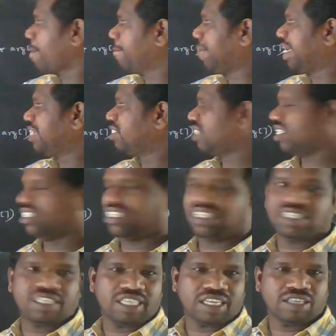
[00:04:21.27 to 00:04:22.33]
main
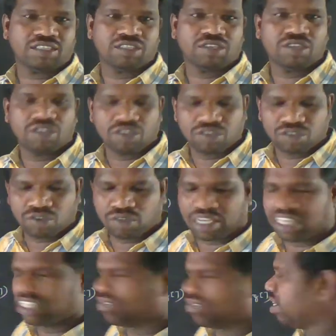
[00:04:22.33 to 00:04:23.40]
sections here. So
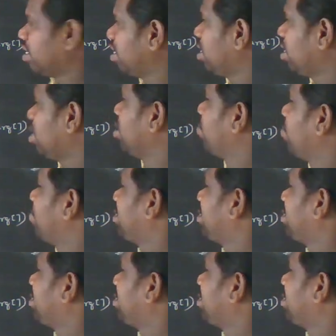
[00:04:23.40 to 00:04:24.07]
that's why we